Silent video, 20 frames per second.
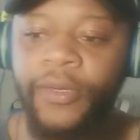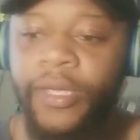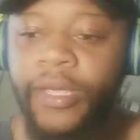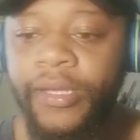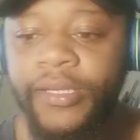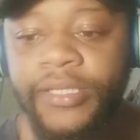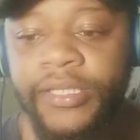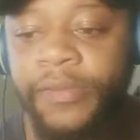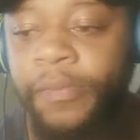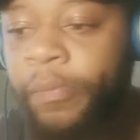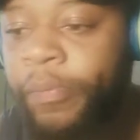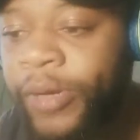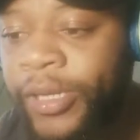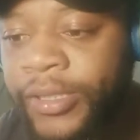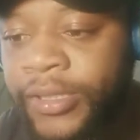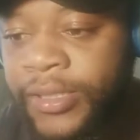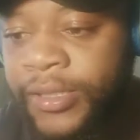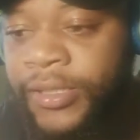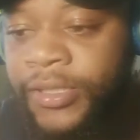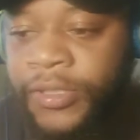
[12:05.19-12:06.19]
He just
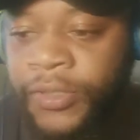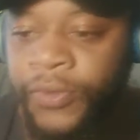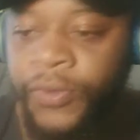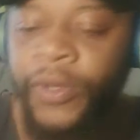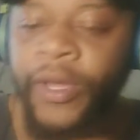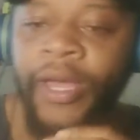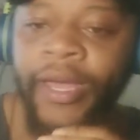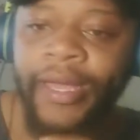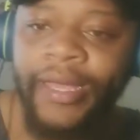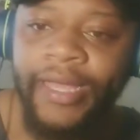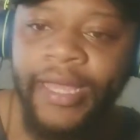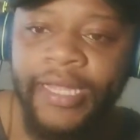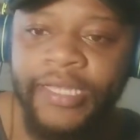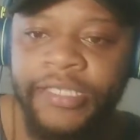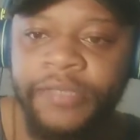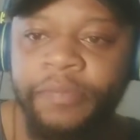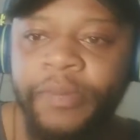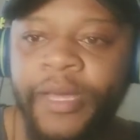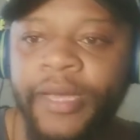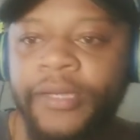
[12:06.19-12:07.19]
blitzes you, gets
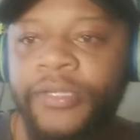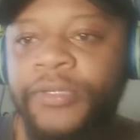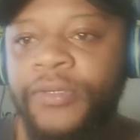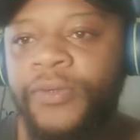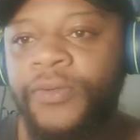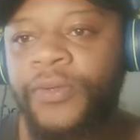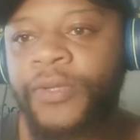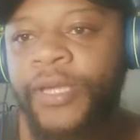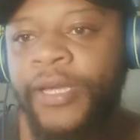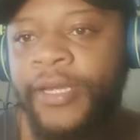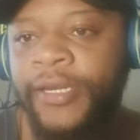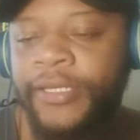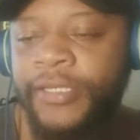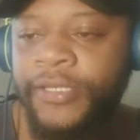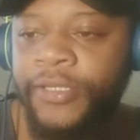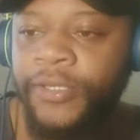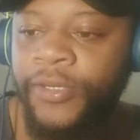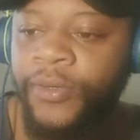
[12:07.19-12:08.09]
back to that,